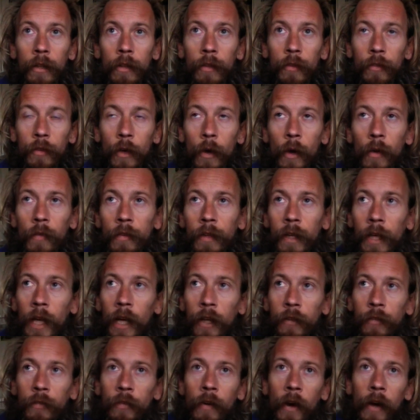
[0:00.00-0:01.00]
So over the
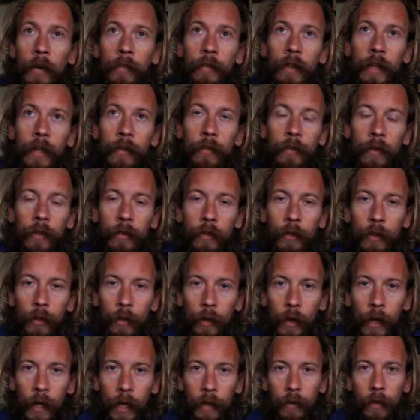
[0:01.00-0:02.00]
last five years, you
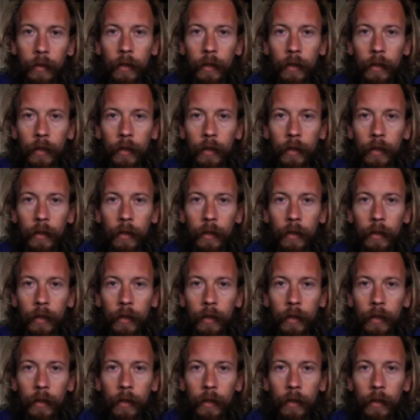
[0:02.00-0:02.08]
know,